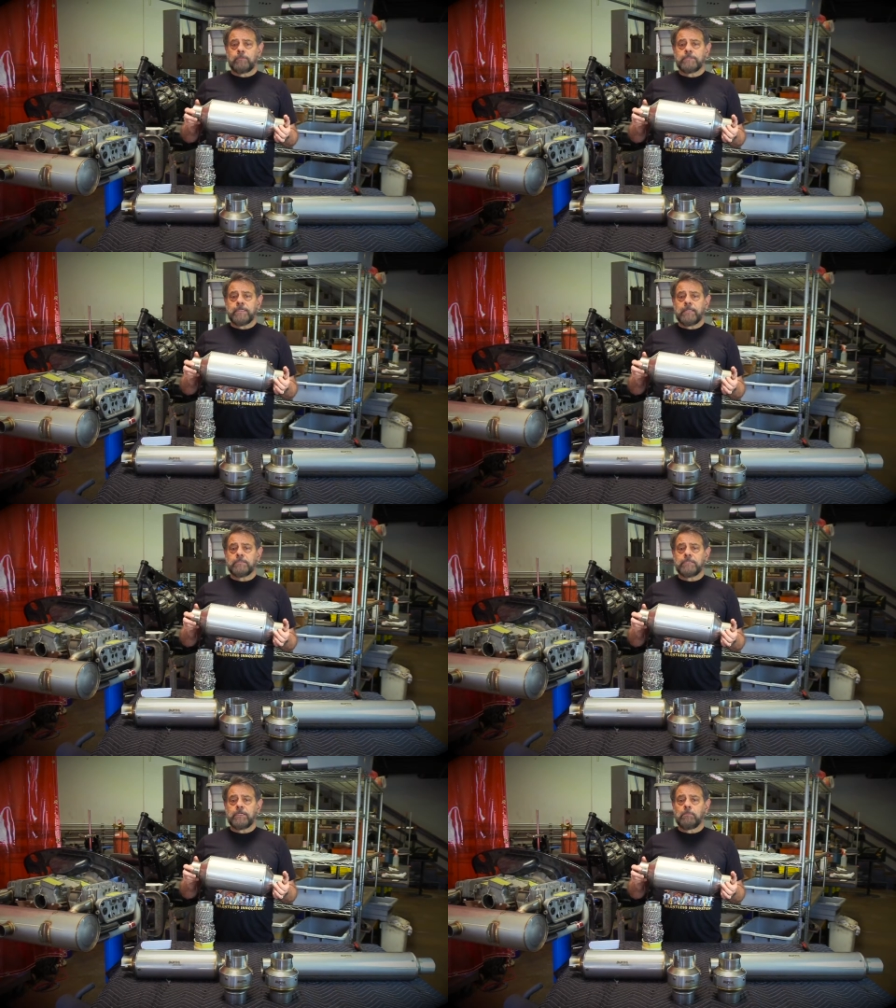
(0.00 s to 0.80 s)
of these
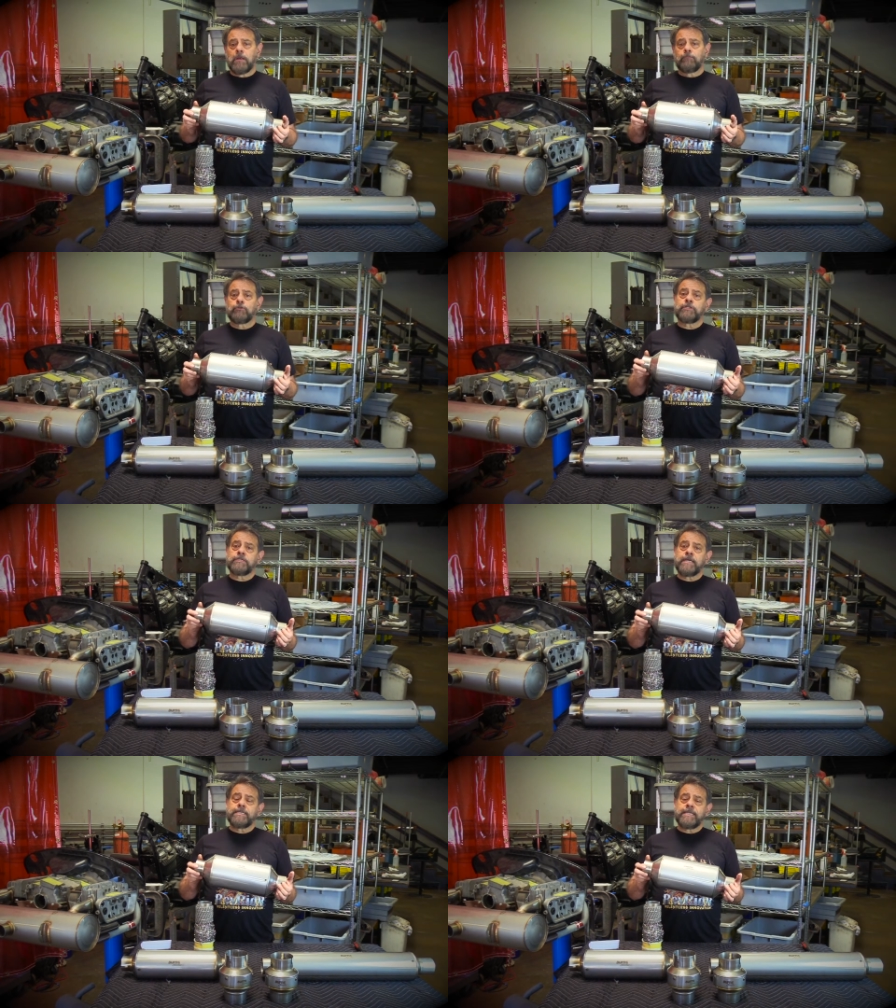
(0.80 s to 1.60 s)
stainless steel mufflers in
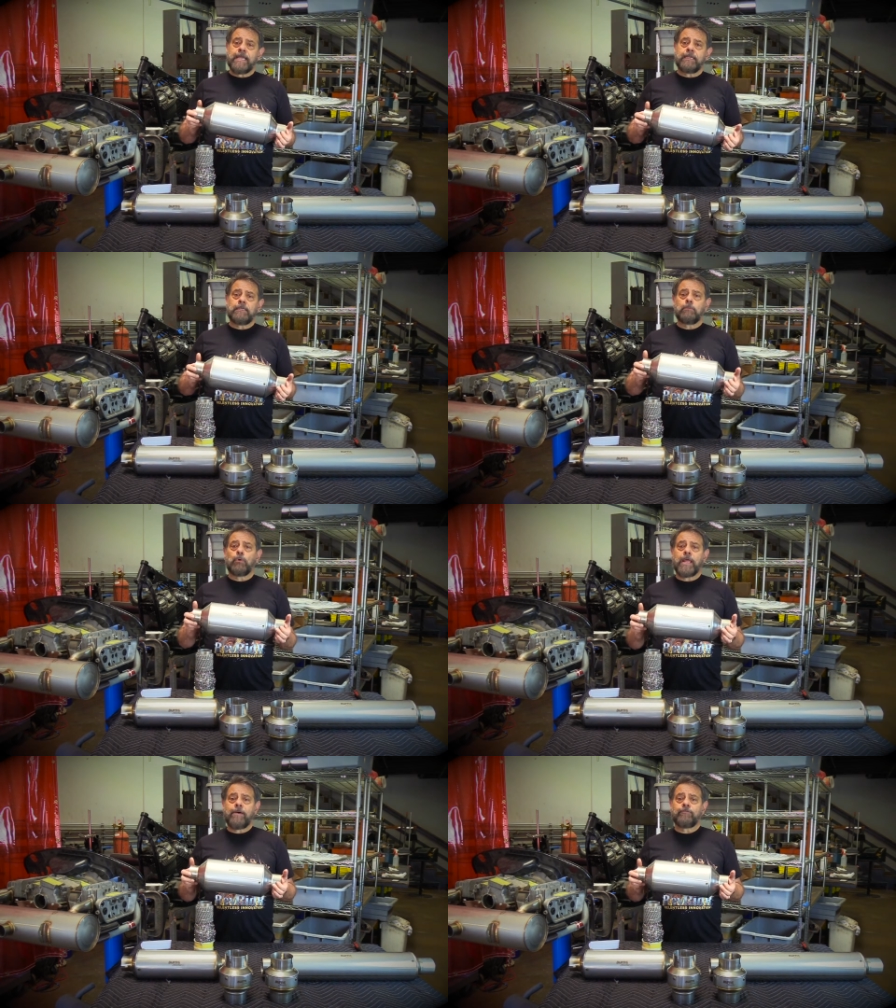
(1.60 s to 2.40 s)
titanium
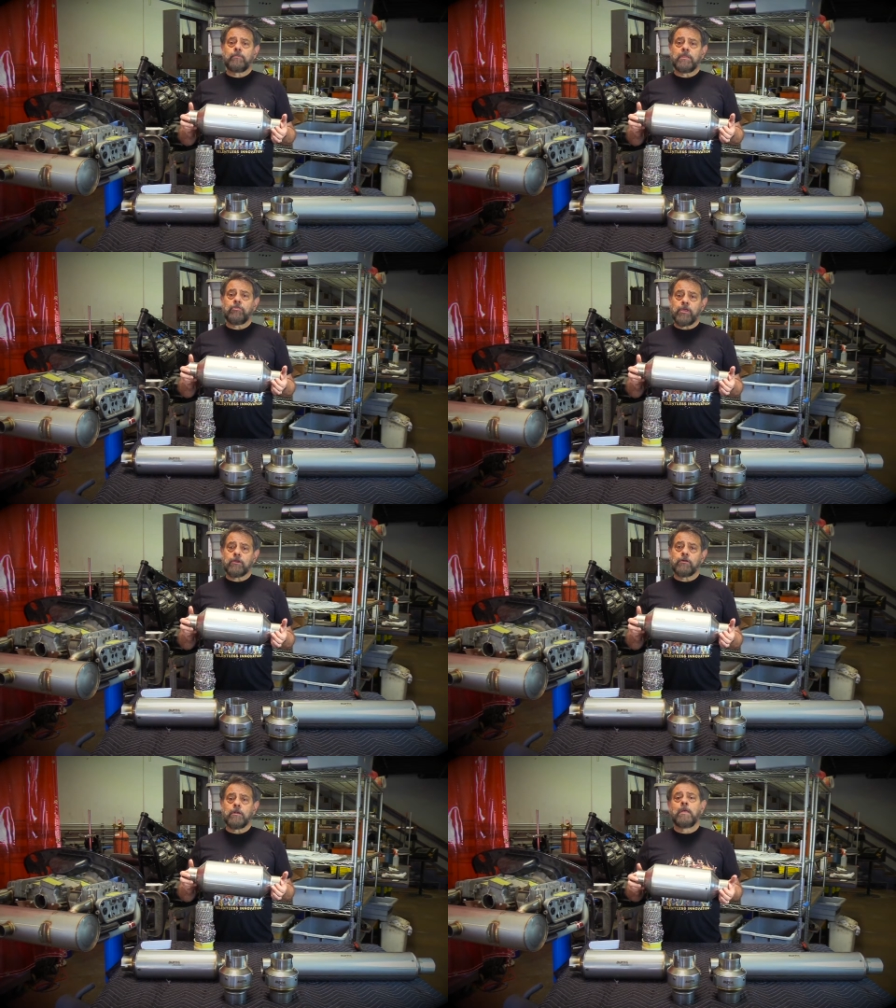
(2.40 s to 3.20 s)
would have to be
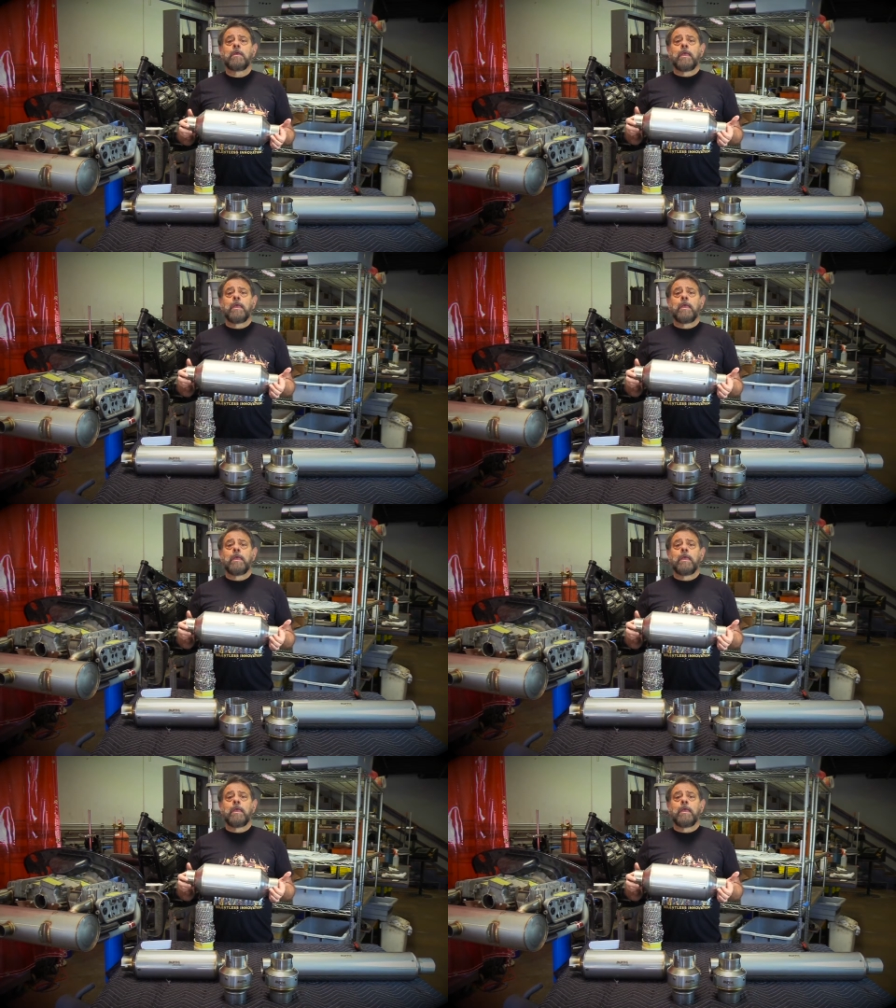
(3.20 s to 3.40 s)
thicker